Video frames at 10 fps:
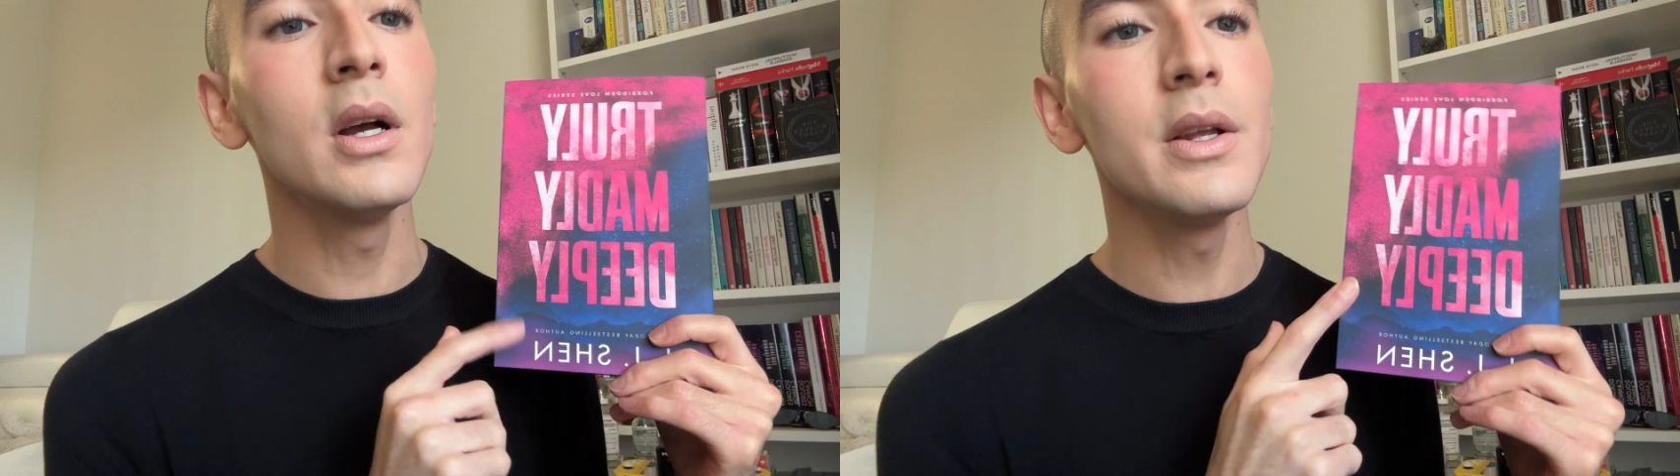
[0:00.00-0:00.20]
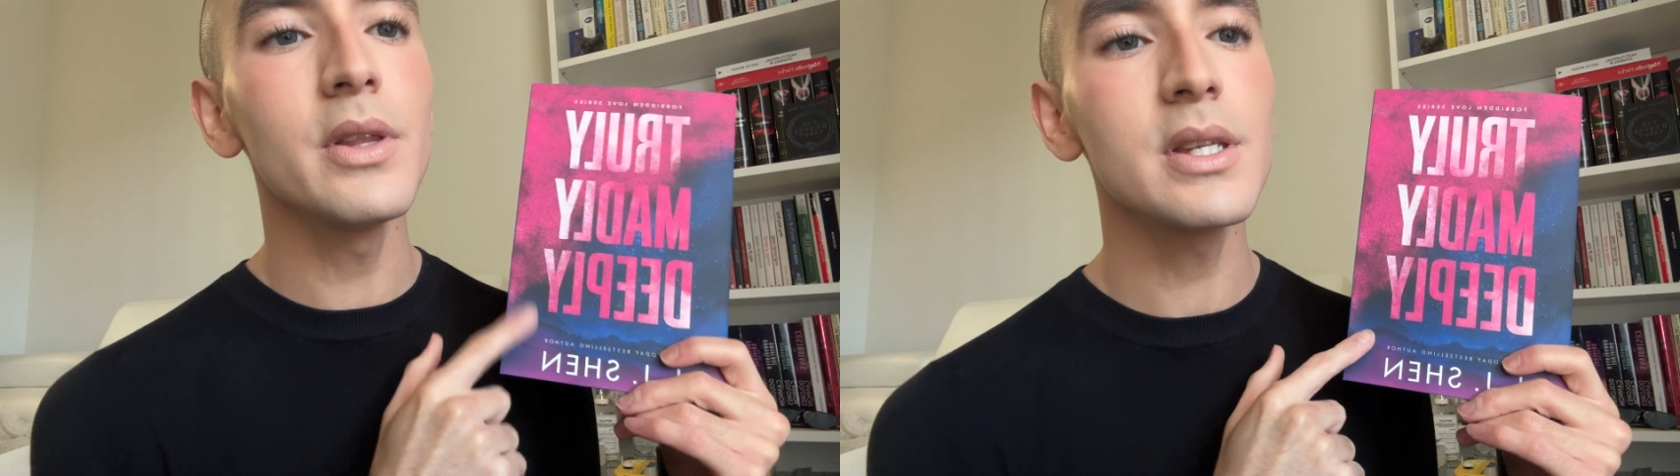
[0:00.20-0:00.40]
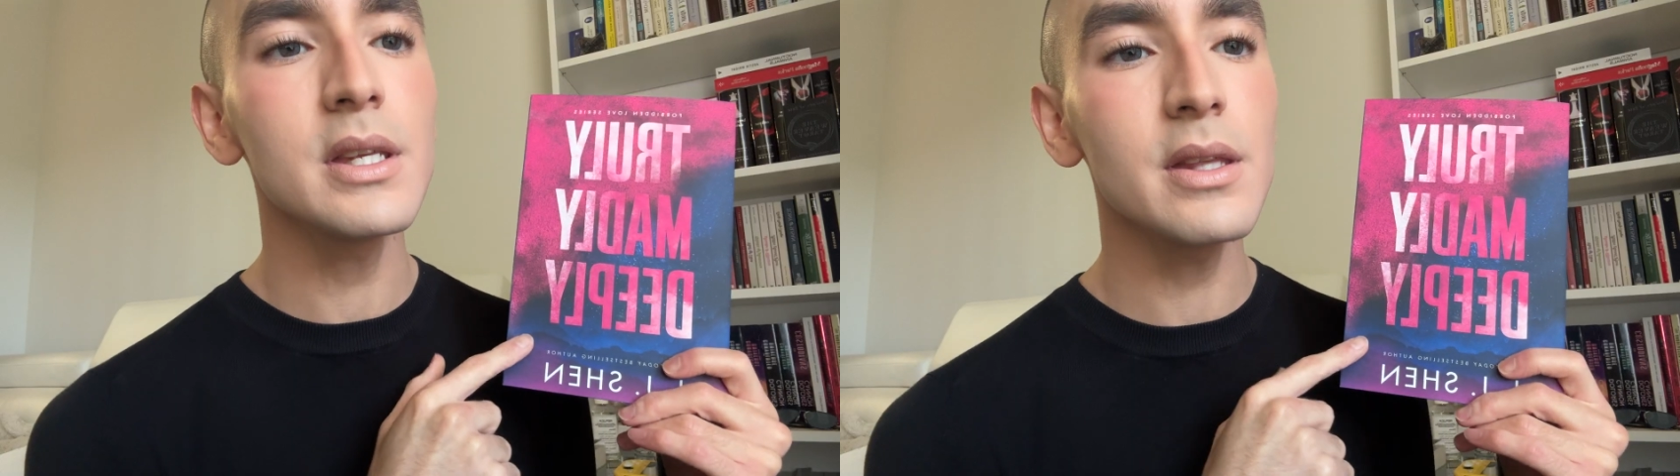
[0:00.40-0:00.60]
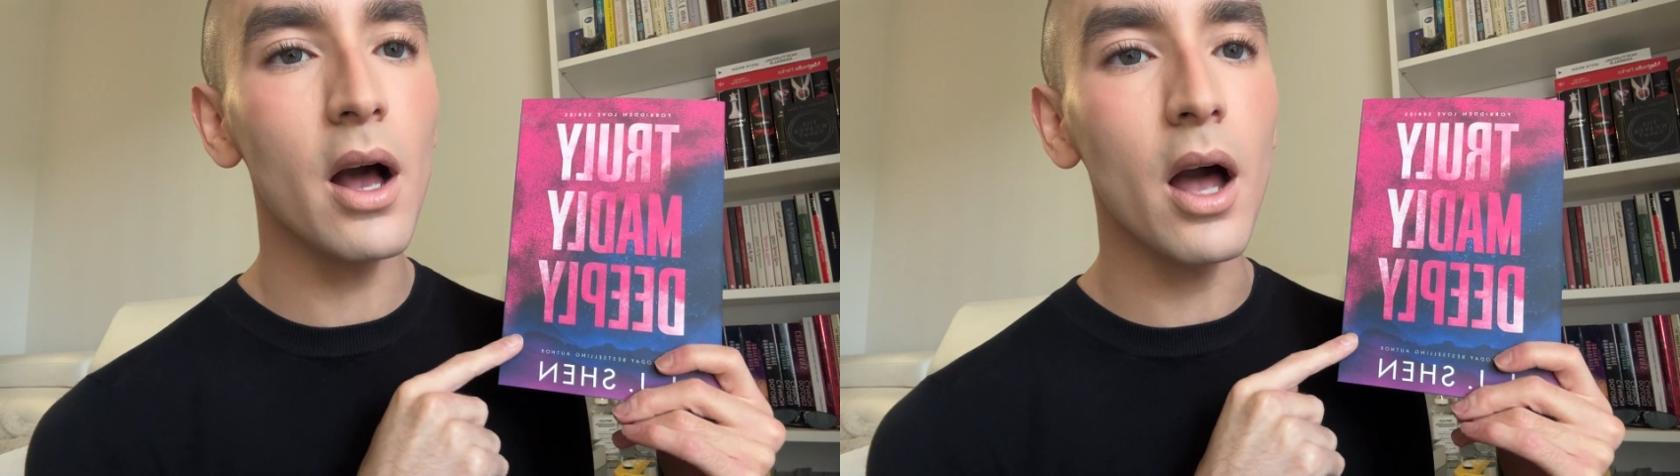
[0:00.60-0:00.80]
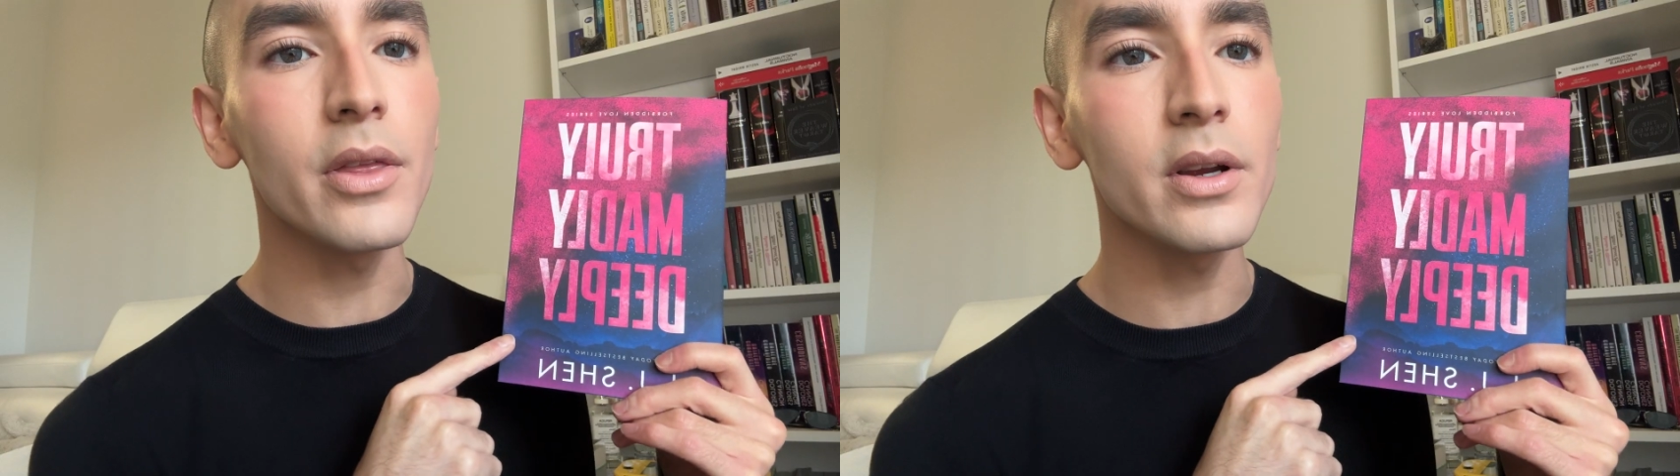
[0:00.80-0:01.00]
This is the
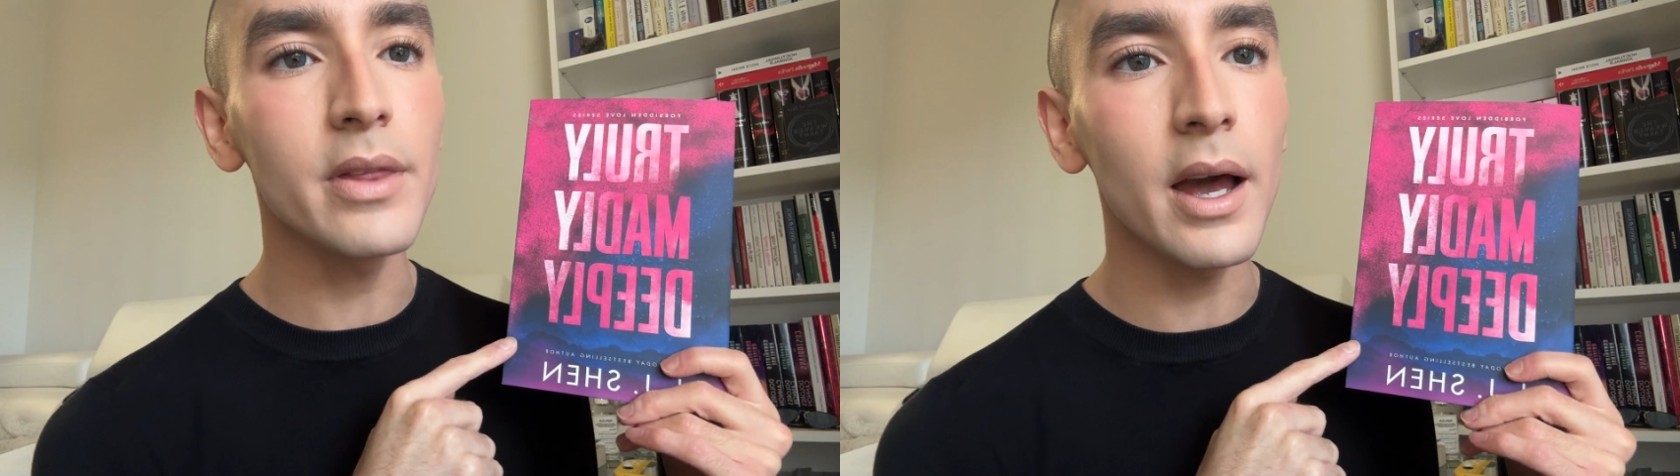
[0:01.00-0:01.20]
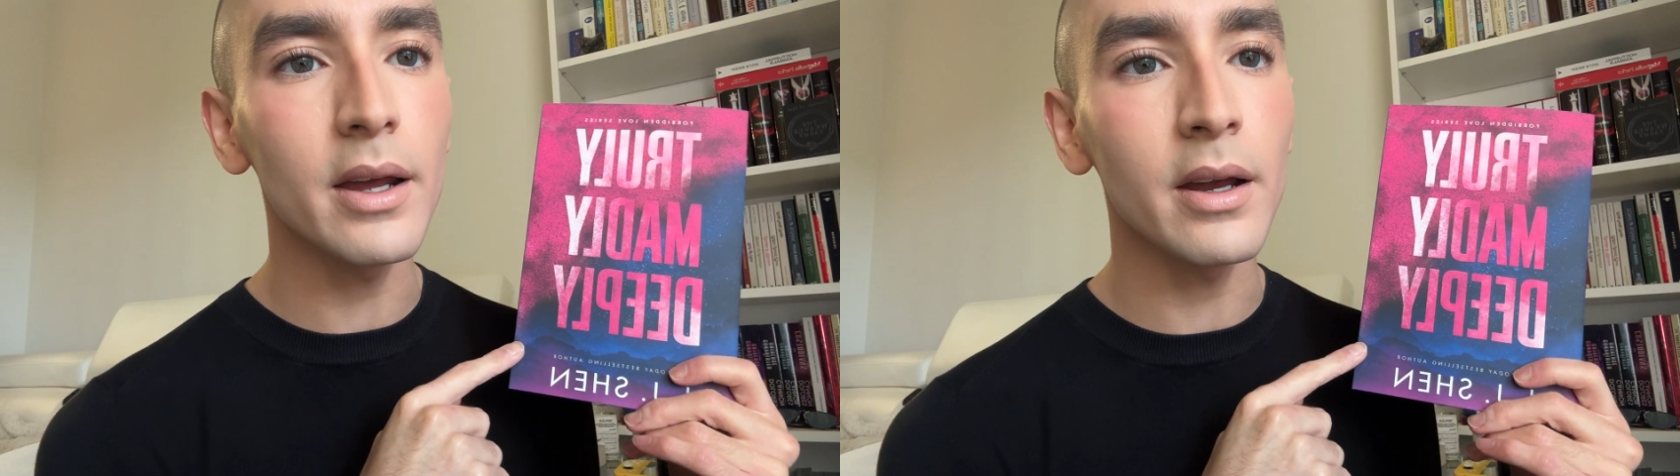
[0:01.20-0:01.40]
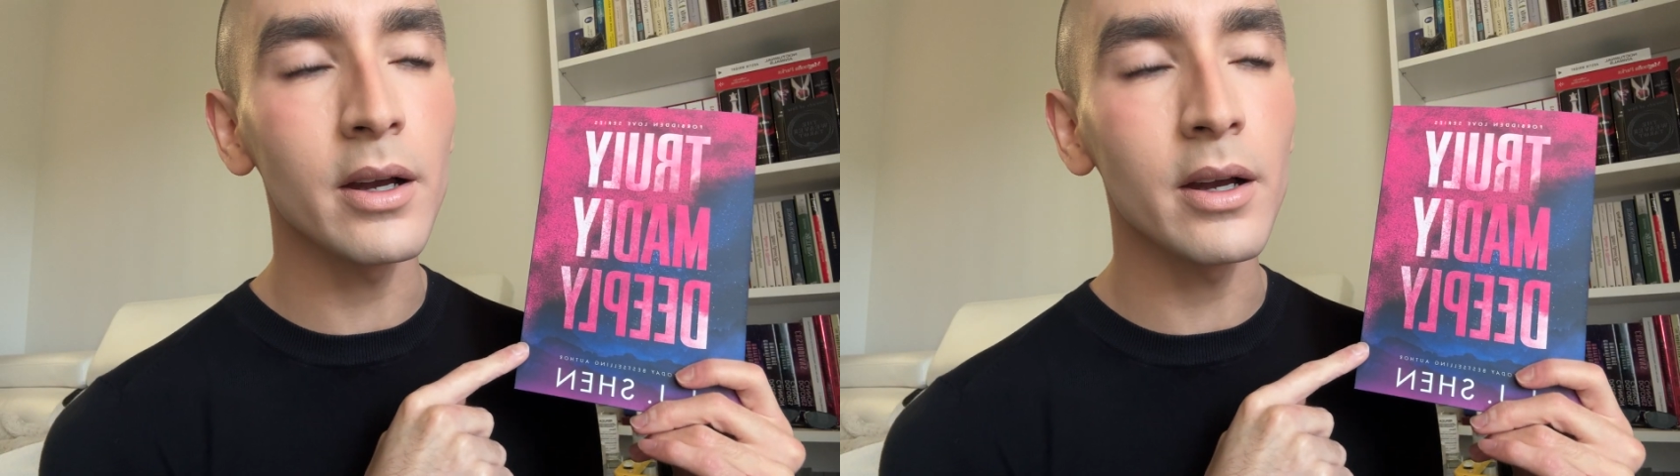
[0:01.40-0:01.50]
author that